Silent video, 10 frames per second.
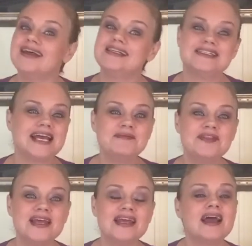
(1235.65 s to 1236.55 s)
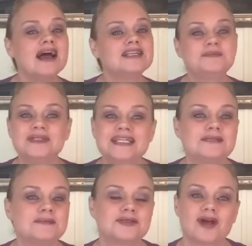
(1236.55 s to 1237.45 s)
Same thing, guys. Please
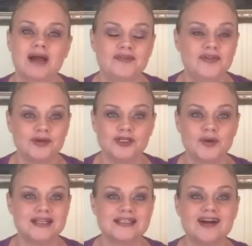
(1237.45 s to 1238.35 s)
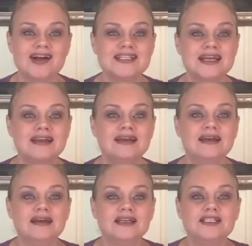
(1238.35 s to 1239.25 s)
subscribe if you enjoyed this content.
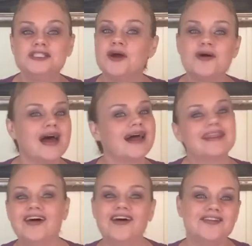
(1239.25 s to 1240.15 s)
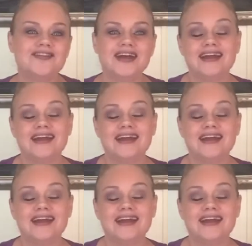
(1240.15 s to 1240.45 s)
Show that love.